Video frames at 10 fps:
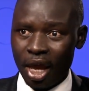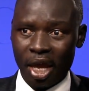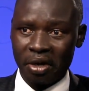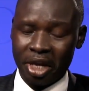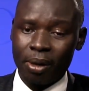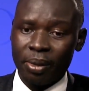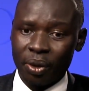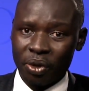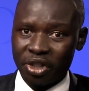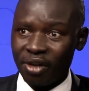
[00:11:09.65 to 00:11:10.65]
and
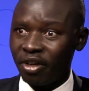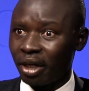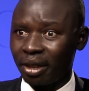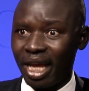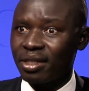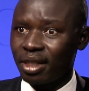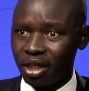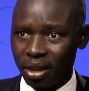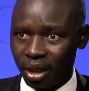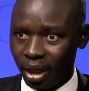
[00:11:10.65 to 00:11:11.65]
government was covering less
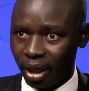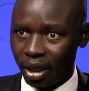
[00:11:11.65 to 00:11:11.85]
than